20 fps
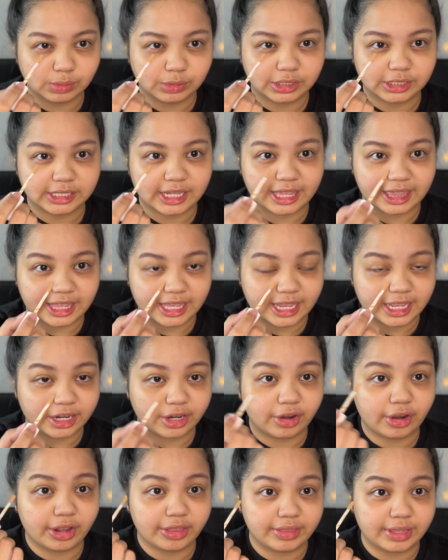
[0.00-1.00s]
which is like the
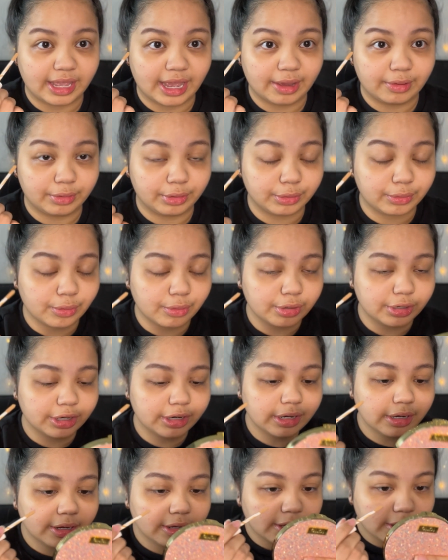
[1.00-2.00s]
inner and the outer corner.